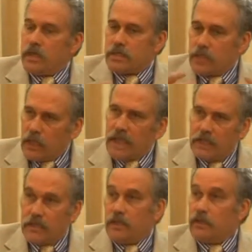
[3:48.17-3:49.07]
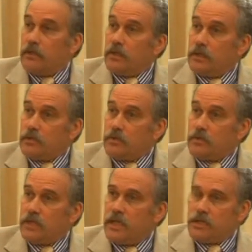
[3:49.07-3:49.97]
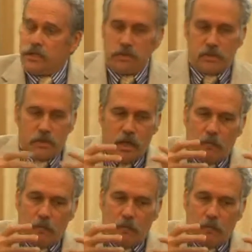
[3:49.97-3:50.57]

selecting the associations,